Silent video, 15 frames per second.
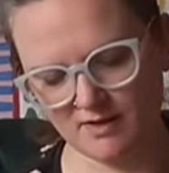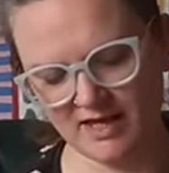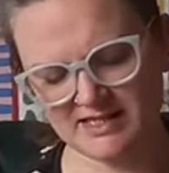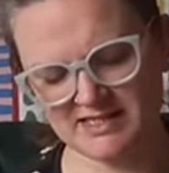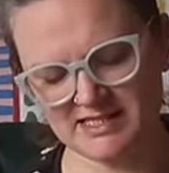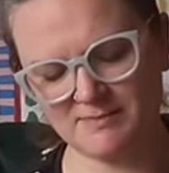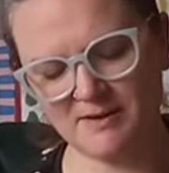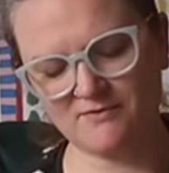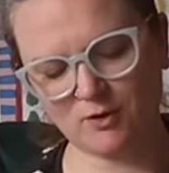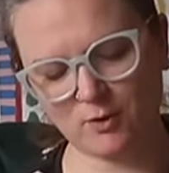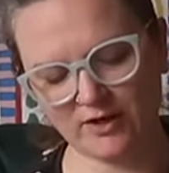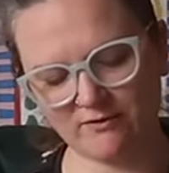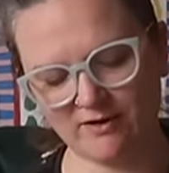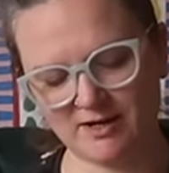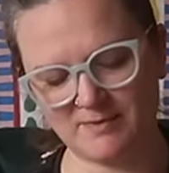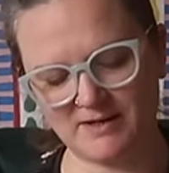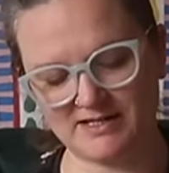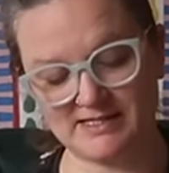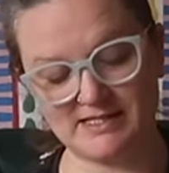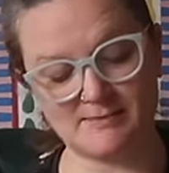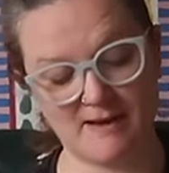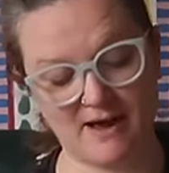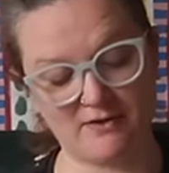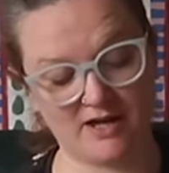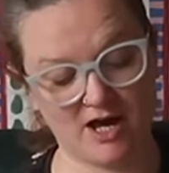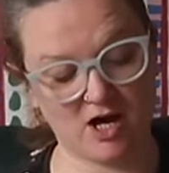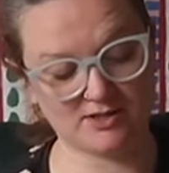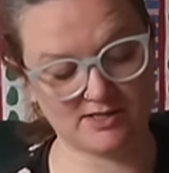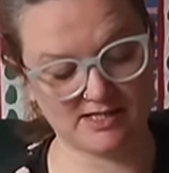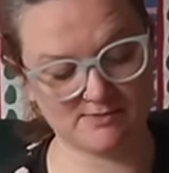This is a bit of a quick read because it's about the
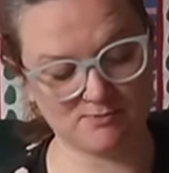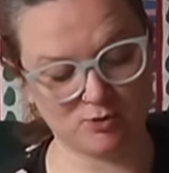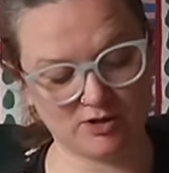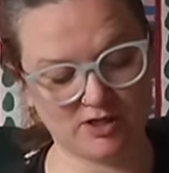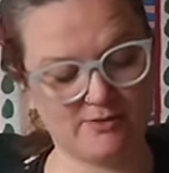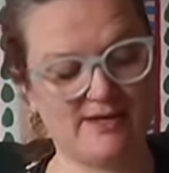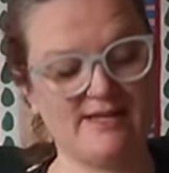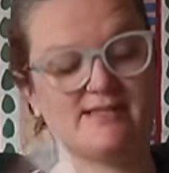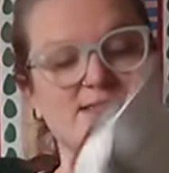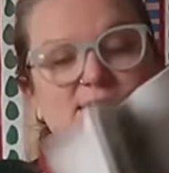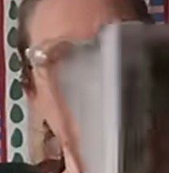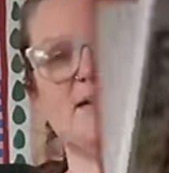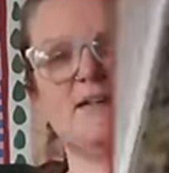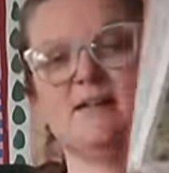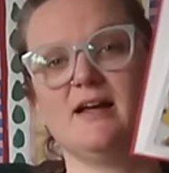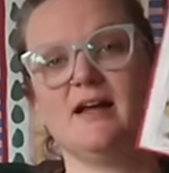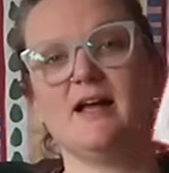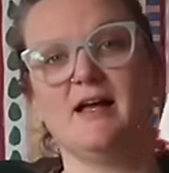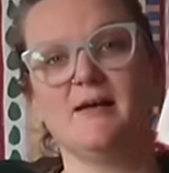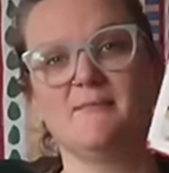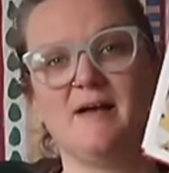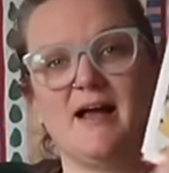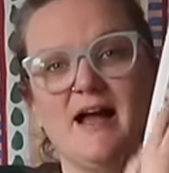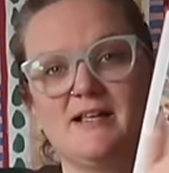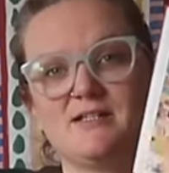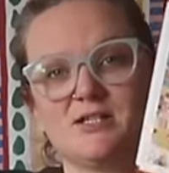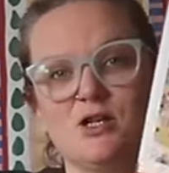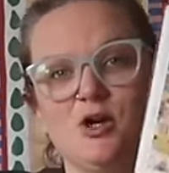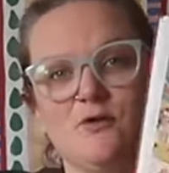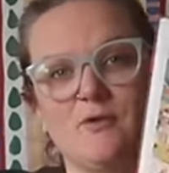artist Maud Lewis um,
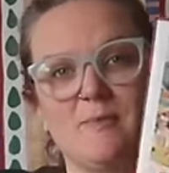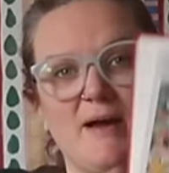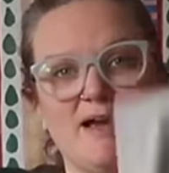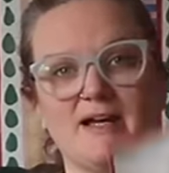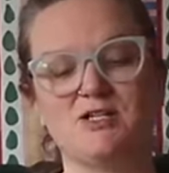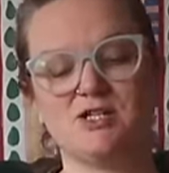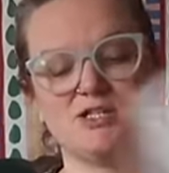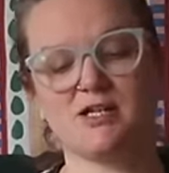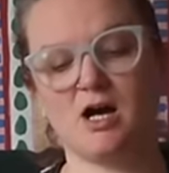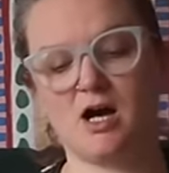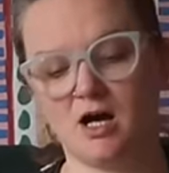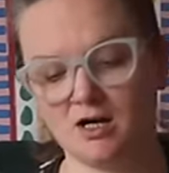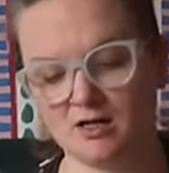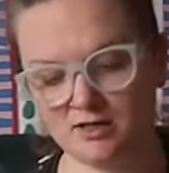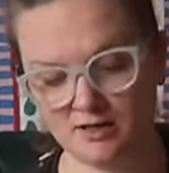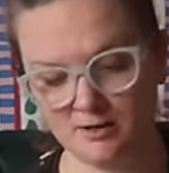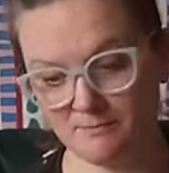and a lot of the pages are